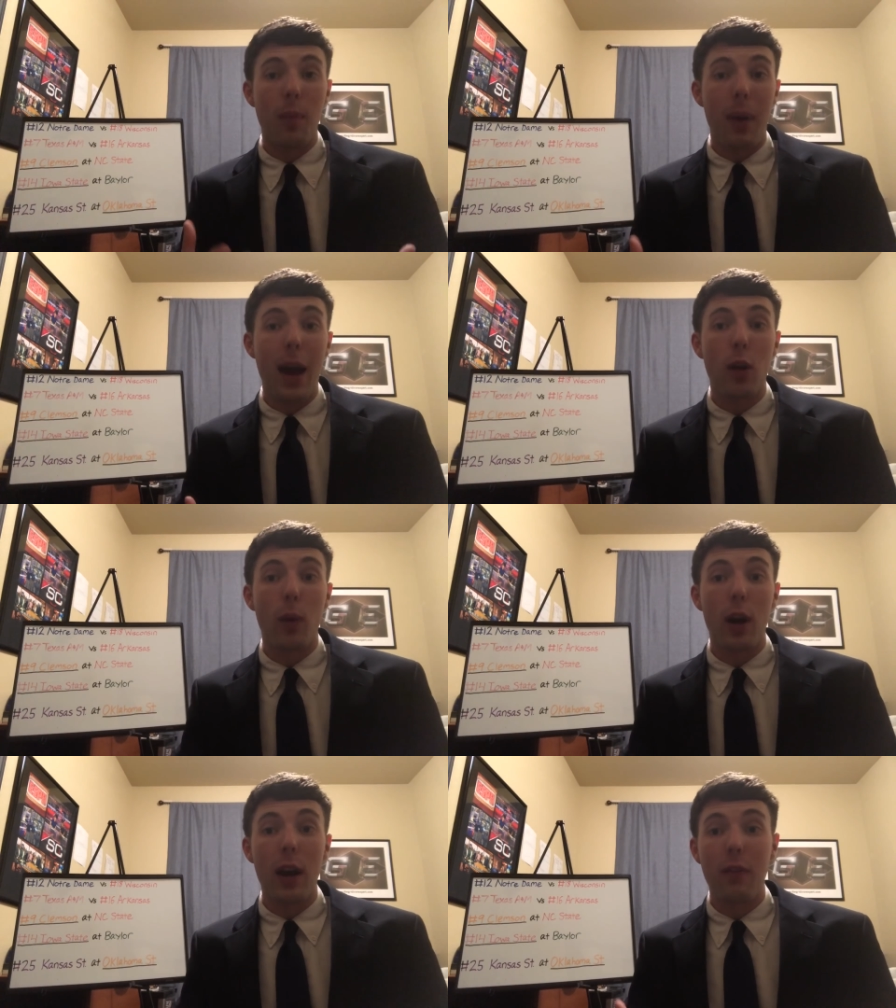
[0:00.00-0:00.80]
battle
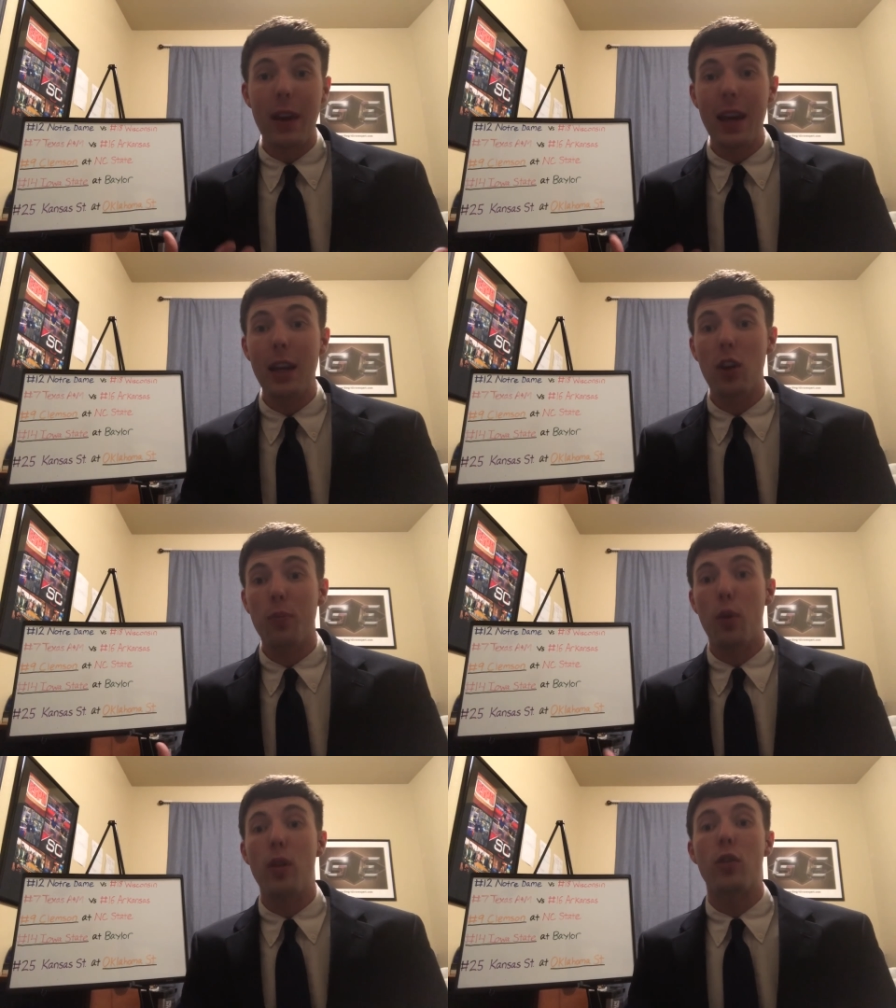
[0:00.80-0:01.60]
where if he can
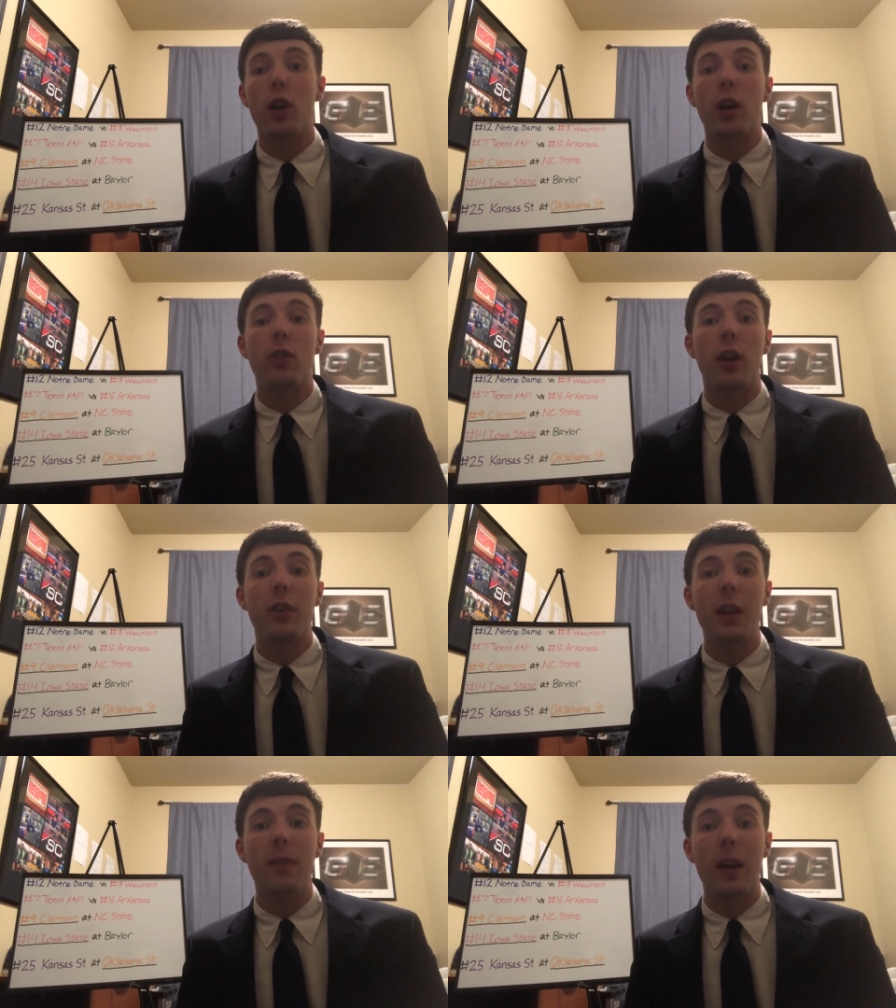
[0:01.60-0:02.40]
exploit this Arkansas
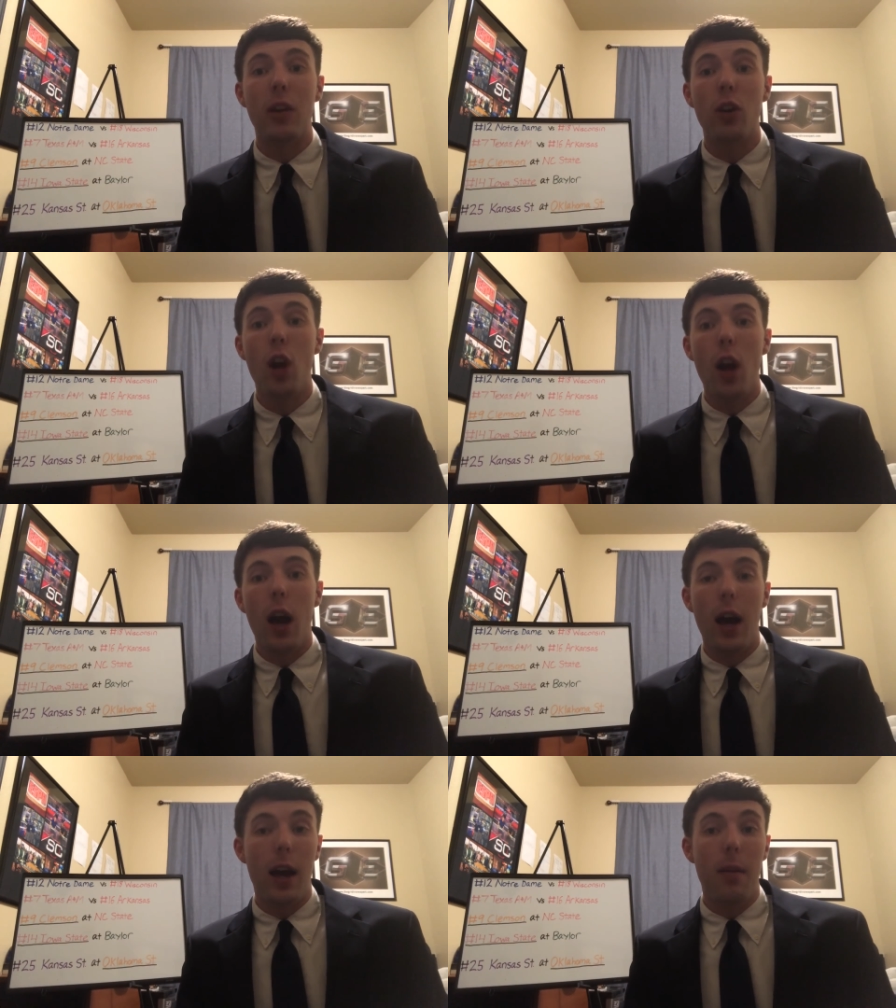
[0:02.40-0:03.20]
defense,
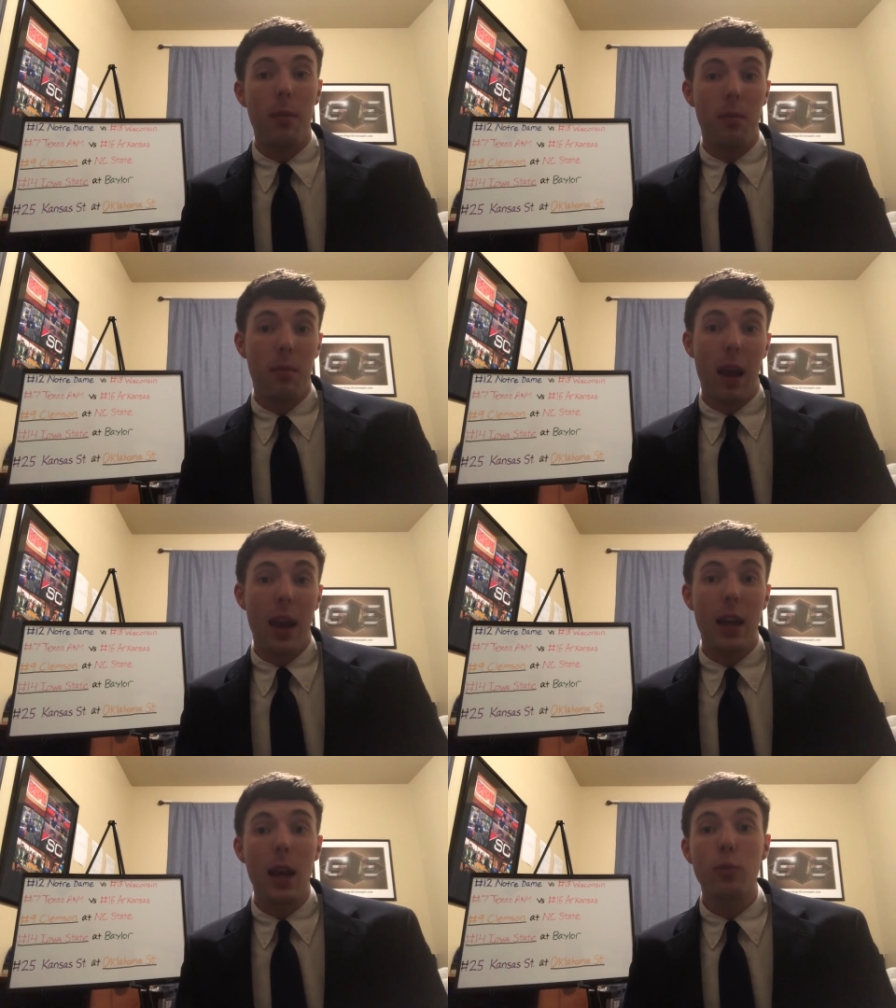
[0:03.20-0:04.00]
uh,
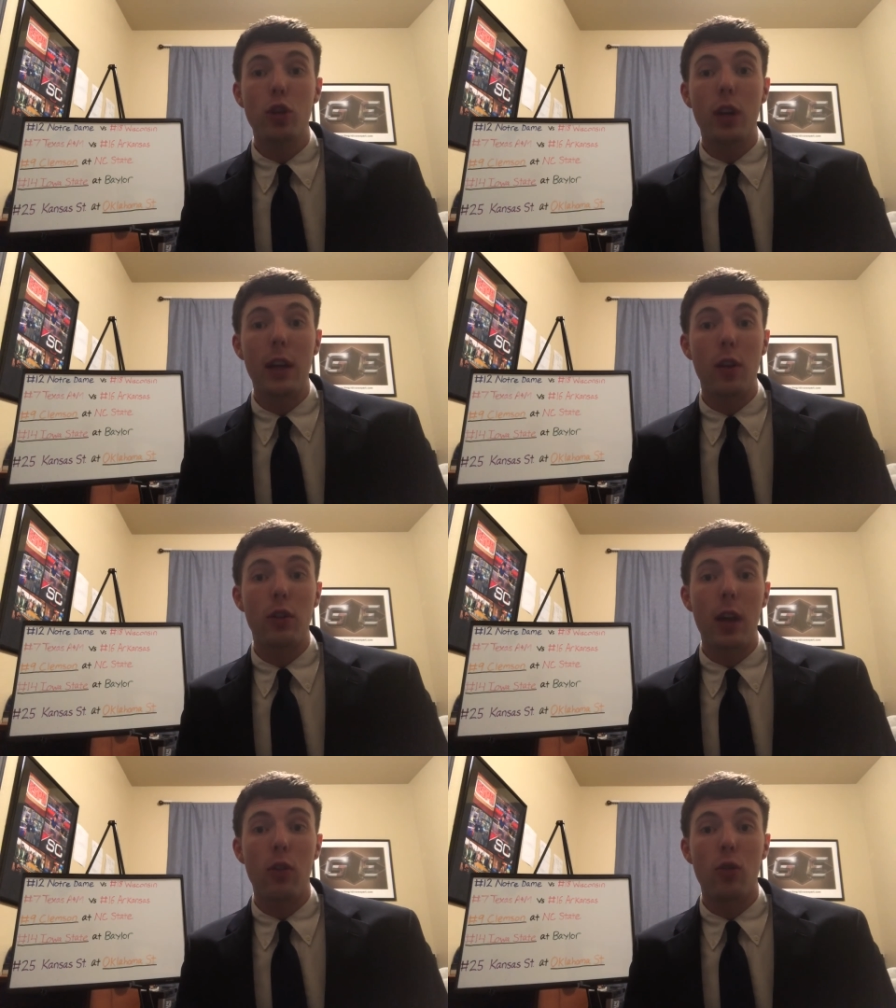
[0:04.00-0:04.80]
A&M should get their
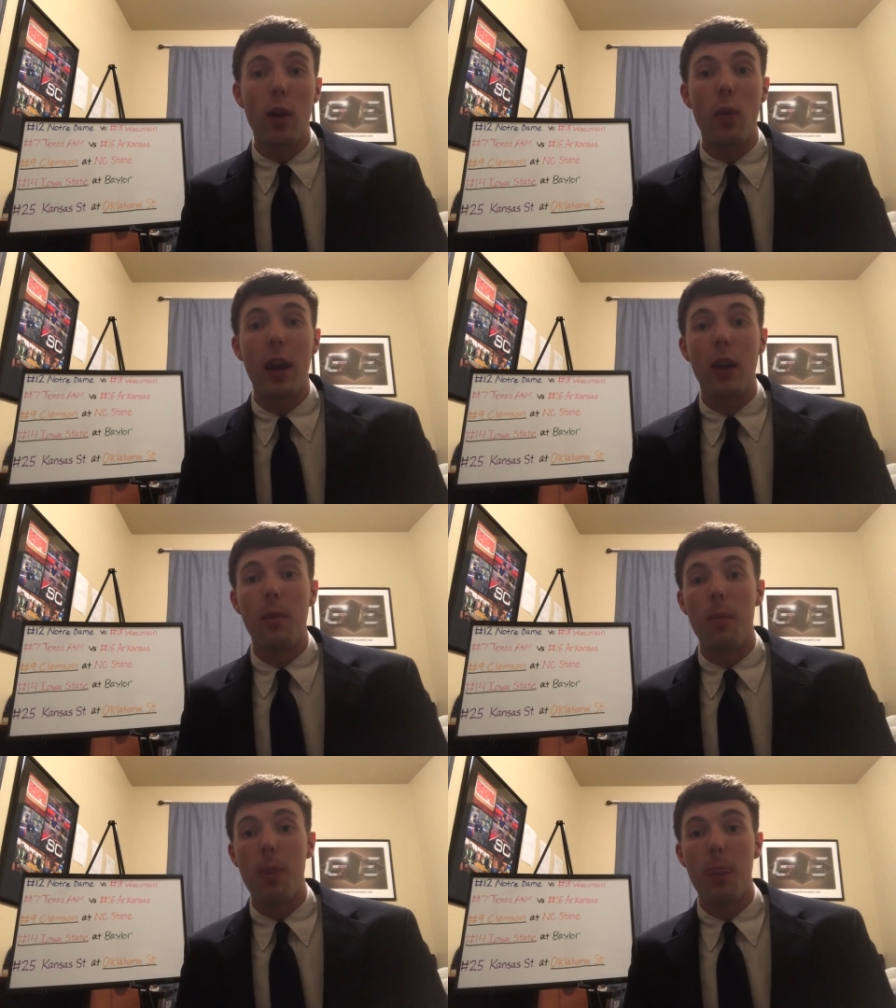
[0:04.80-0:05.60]
10th straight
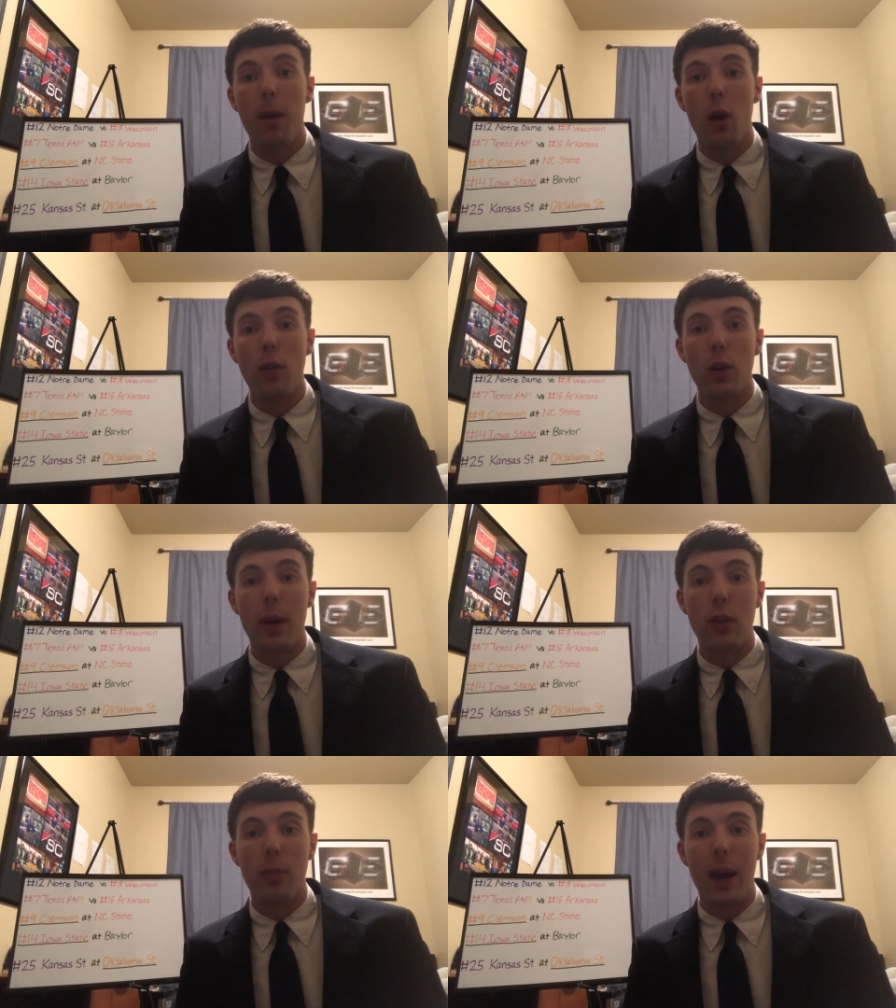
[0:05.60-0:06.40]
win over the
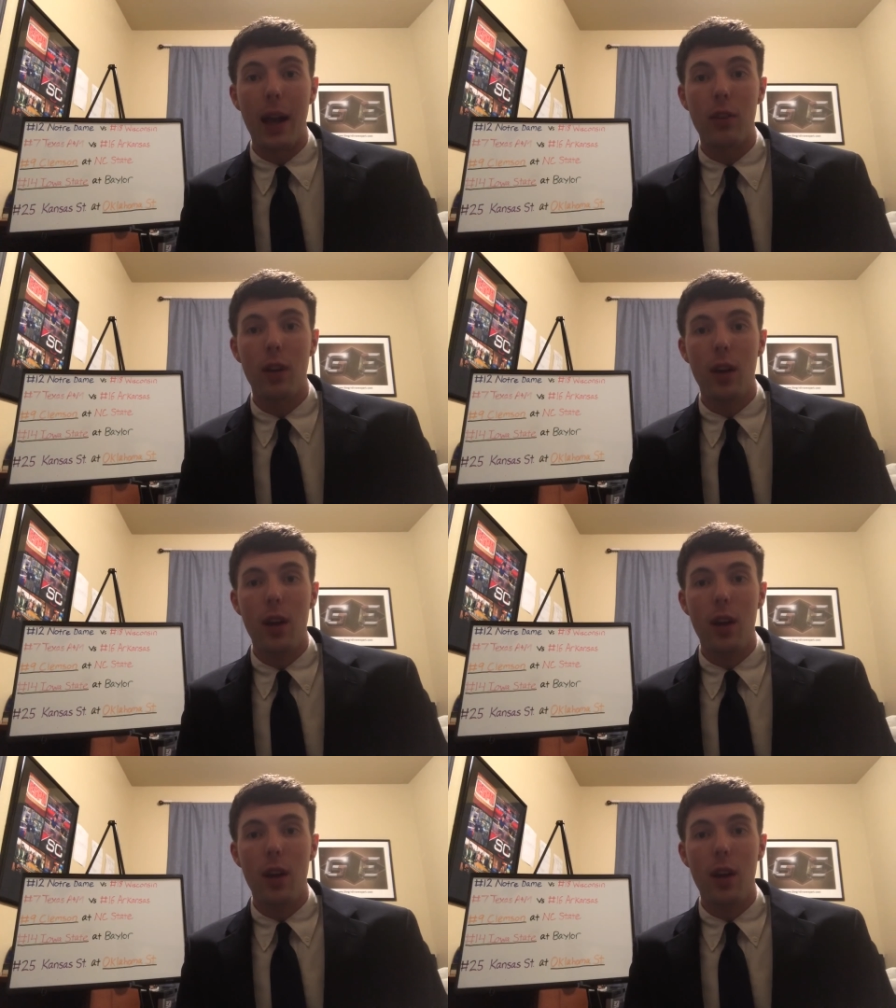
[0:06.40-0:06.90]
Razorbacks.